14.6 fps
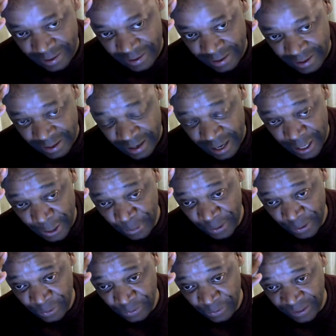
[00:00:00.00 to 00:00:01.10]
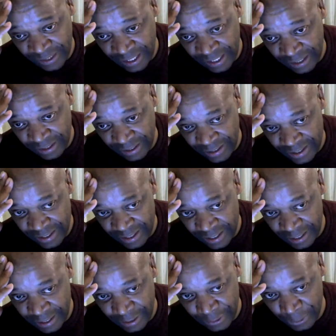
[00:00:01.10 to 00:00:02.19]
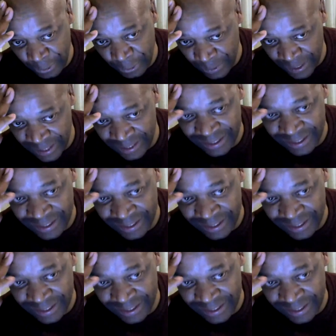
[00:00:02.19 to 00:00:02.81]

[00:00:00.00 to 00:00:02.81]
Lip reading: are you going to say, yeah, you know what?